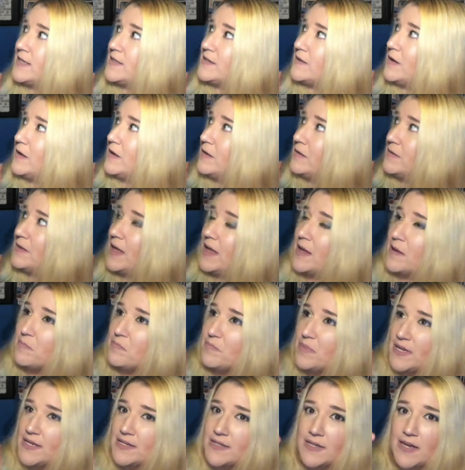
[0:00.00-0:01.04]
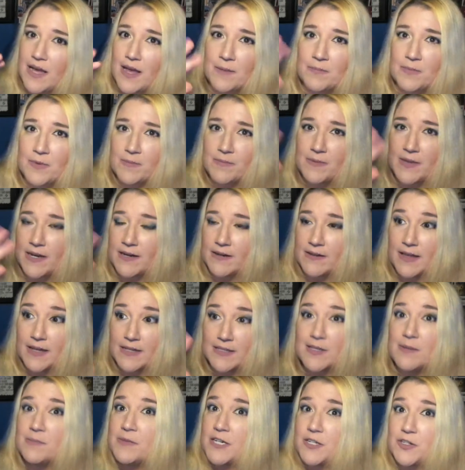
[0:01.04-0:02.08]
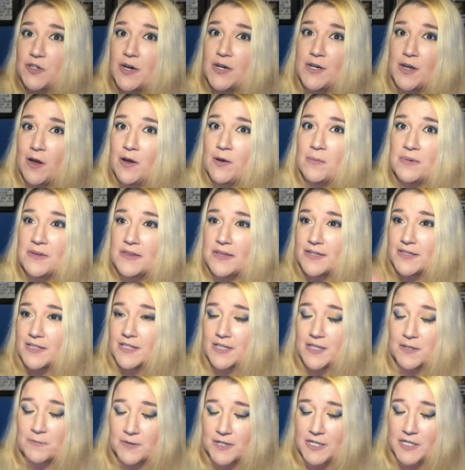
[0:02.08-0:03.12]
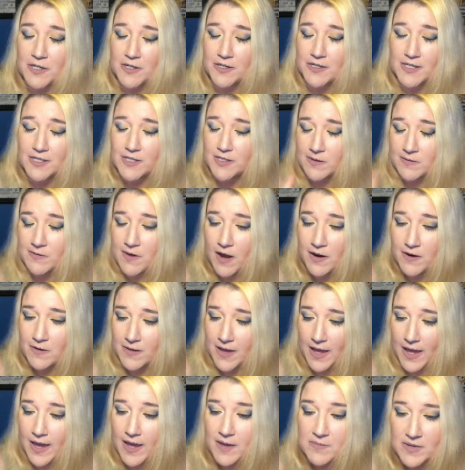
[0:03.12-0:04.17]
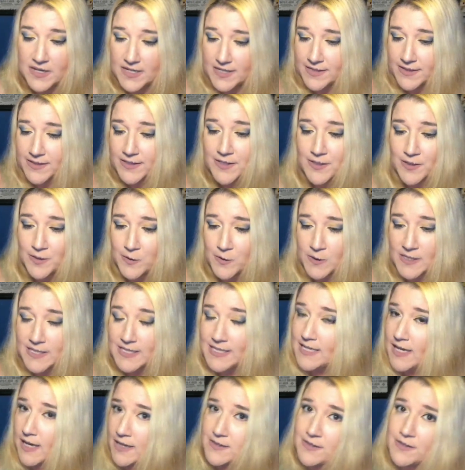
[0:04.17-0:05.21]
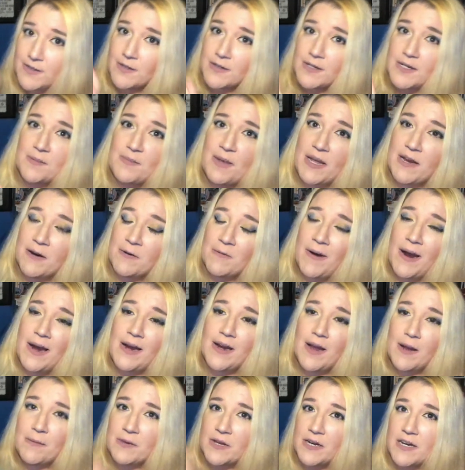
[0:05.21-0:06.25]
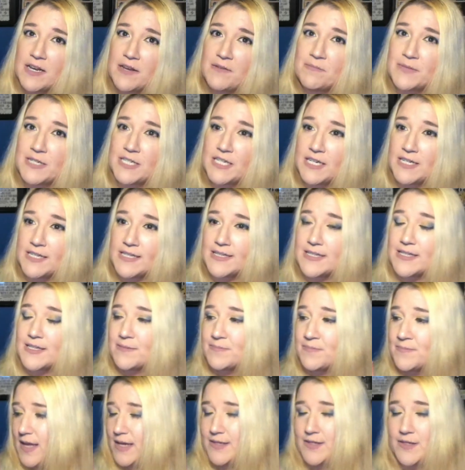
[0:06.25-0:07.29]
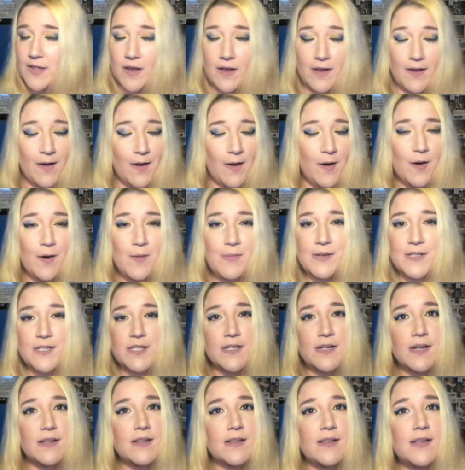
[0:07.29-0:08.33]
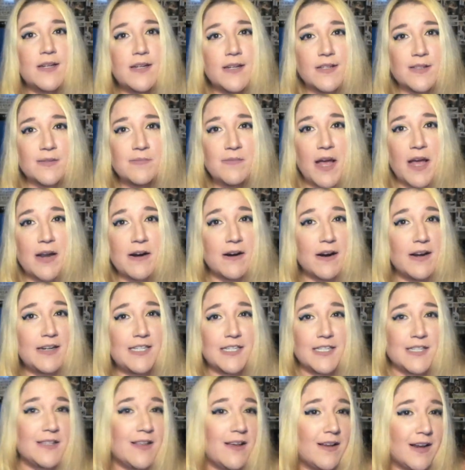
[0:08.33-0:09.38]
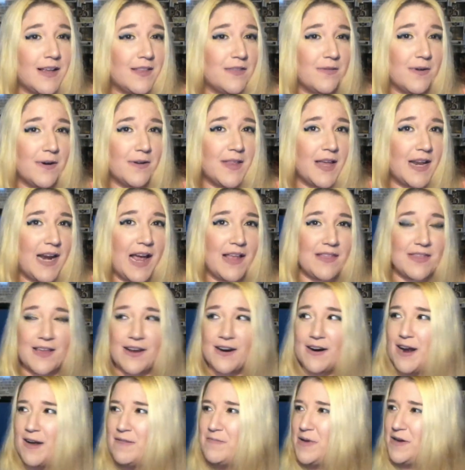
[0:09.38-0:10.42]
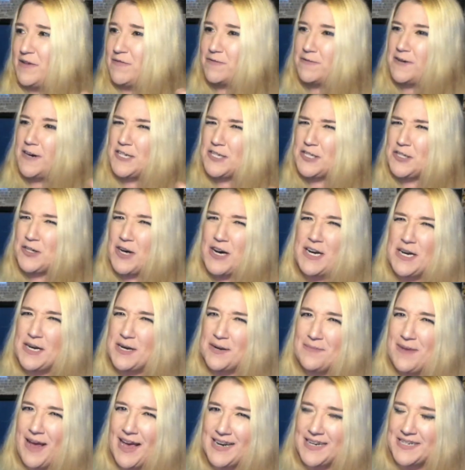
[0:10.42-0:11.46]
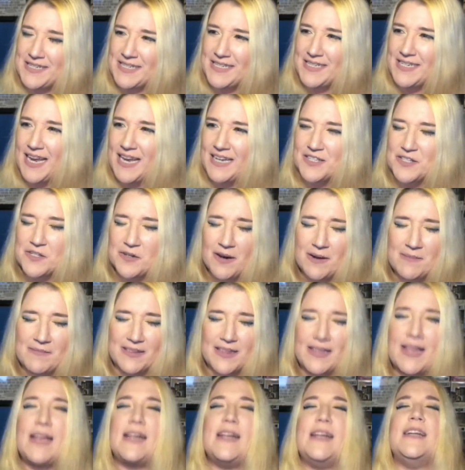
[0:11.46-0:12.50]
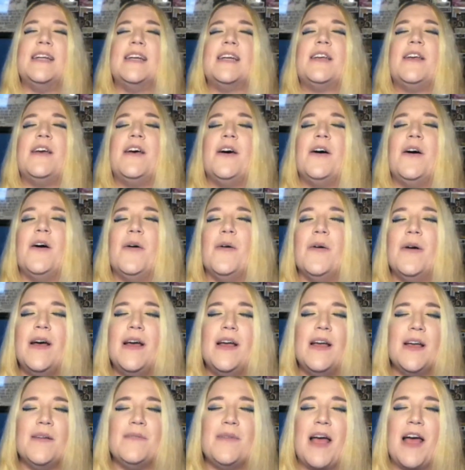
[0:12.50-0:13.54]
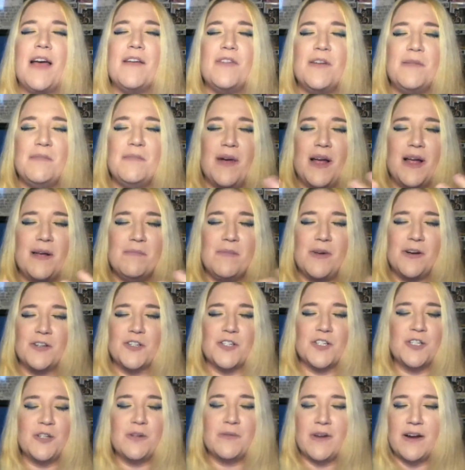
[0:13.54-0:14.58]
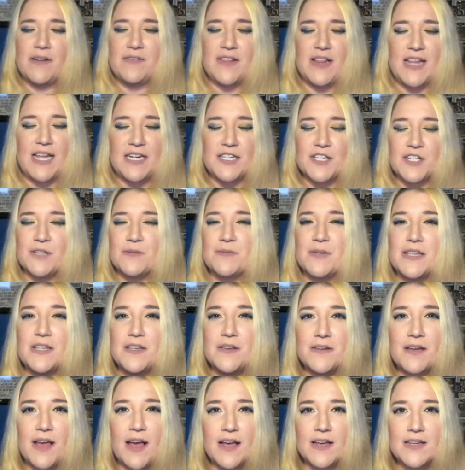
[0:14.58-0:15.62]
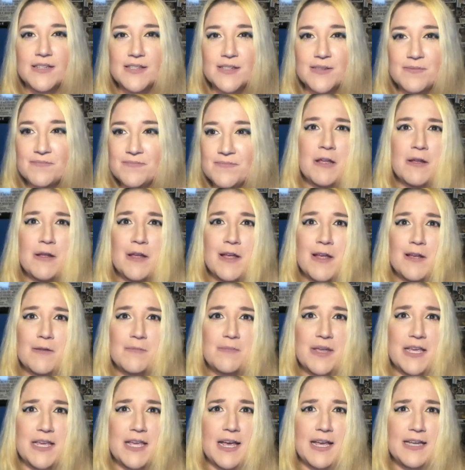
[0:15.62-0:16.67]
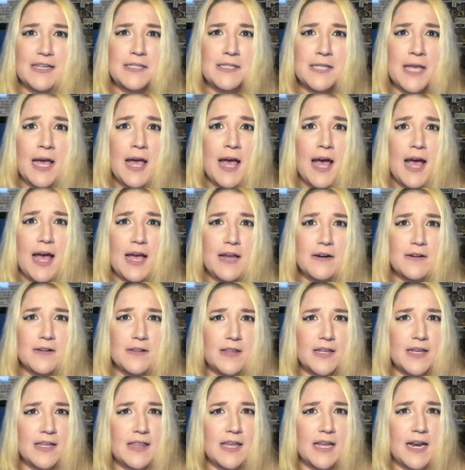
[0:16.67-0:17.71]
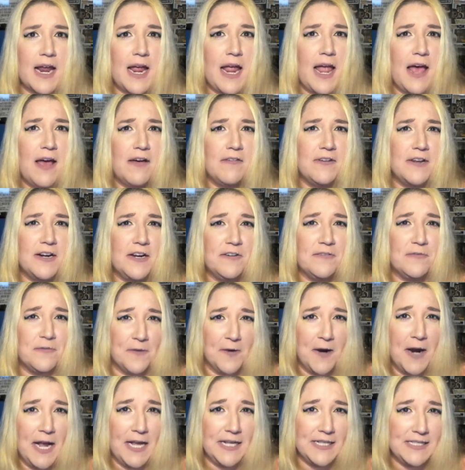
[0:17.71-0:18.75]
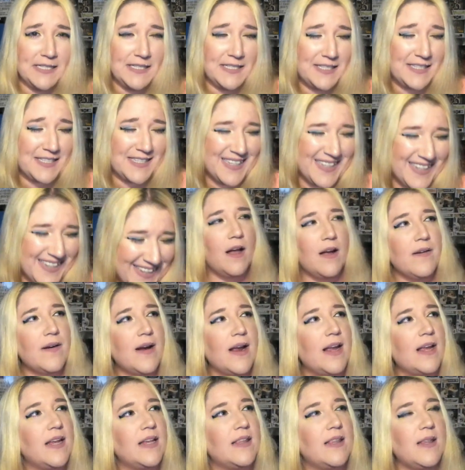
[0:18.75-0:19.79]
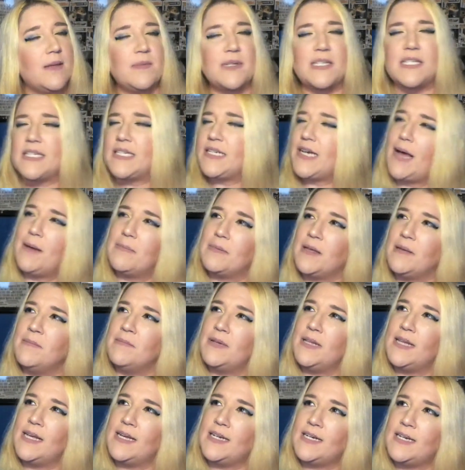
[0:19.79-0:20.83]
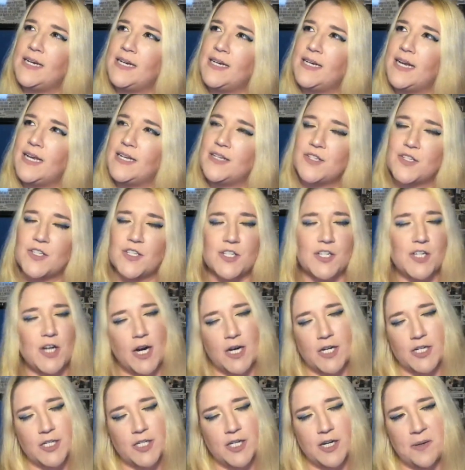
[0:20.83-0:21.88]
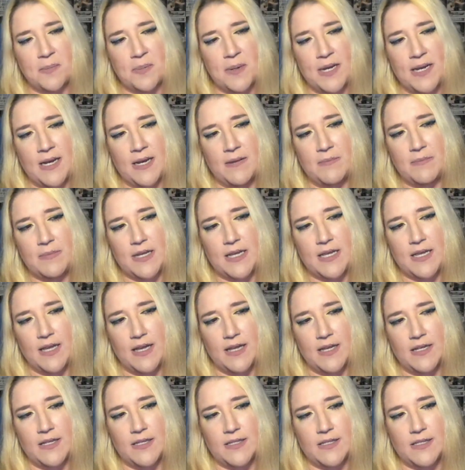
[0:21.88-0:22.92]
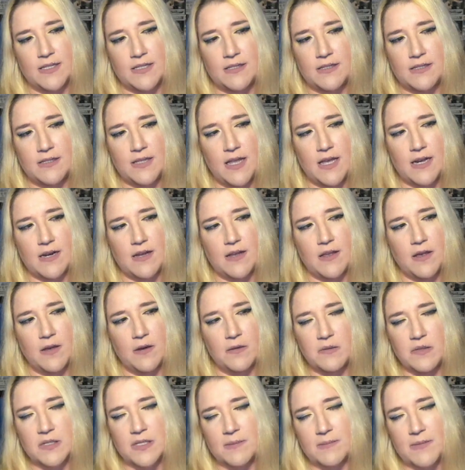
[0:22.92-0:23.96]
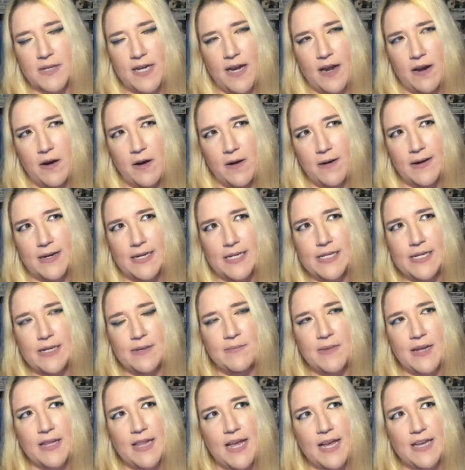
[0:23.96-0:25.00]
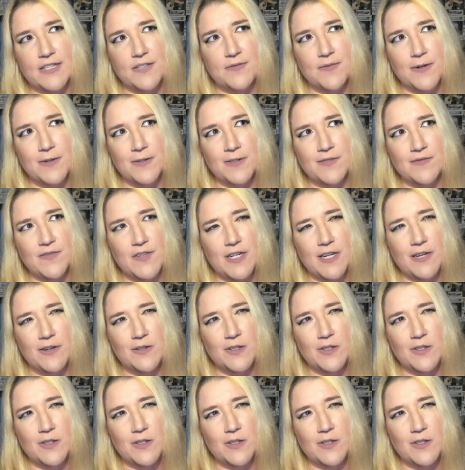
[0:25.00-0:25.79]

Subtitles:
It's all like bent up there. Like somebody tried to open this and then returned it. So not okay, but Disney Store says they're going to make it right. I'm going to give them a chance. That is all a whole bunch of nothing that doesn't matter. I just thought I'd throw that out there. I've been frustrated about it today. So I'm letting it go. I'm having my emotional revelation with you guys because I don't think that I have any friends. All right, let me stop complaining and start derping because let it go was something I already did in my last Frozen video.